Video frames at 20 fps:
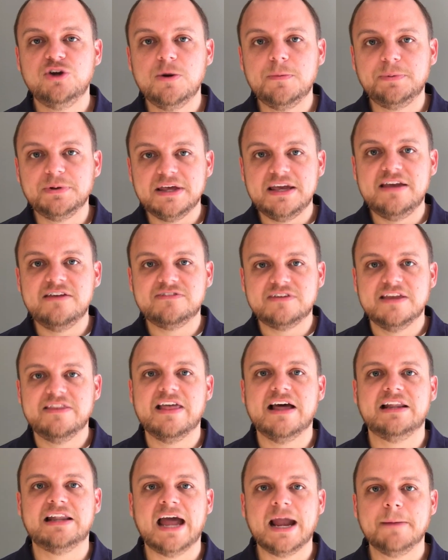please hit that
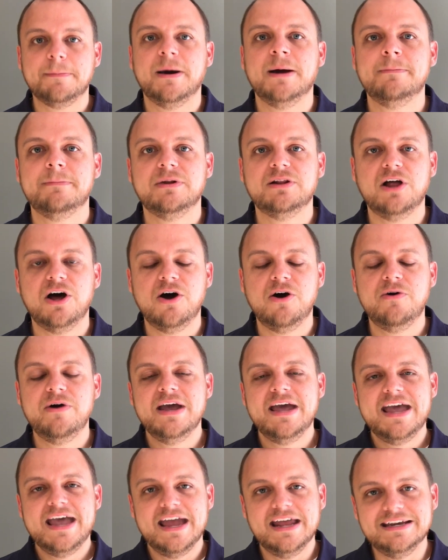like button below
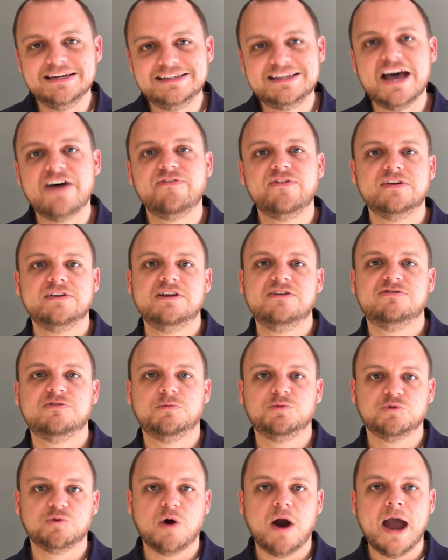and definitely
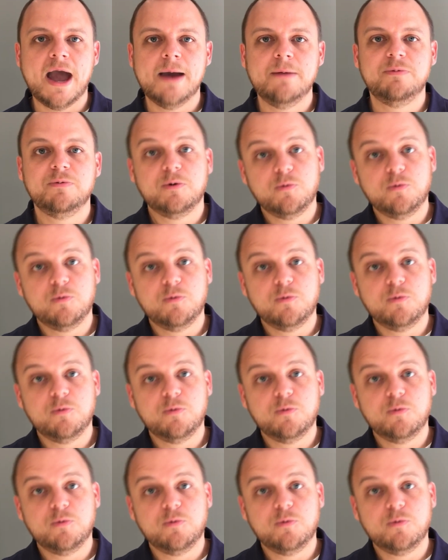subscribe.